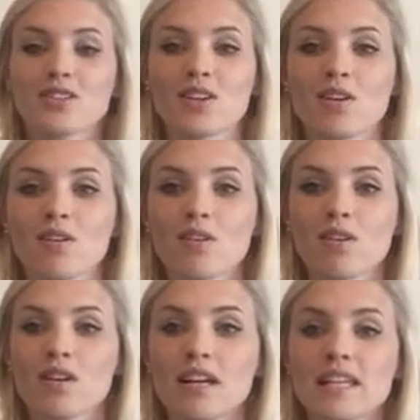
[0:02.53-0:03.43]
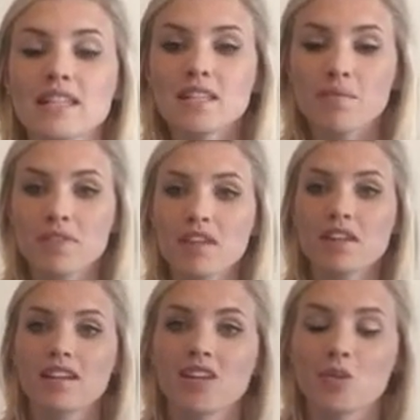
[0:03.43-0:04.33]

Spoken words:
So something